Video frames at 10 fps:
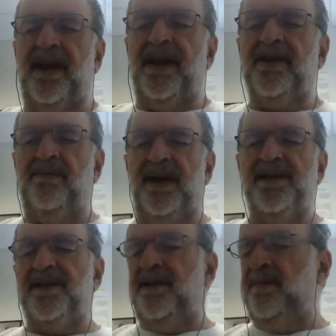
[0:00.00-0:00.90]
They could
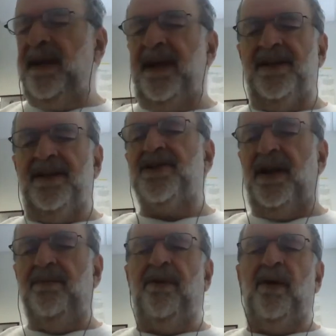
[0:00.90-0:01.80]
basically be any
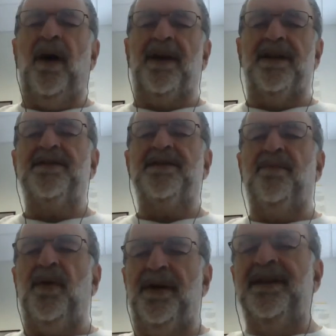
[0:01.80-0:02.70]
shape we wanted to
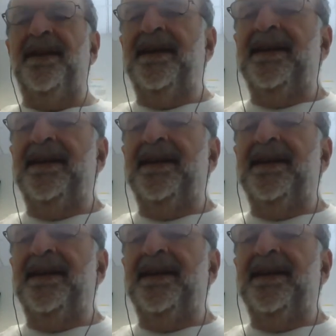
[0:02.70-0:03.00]
put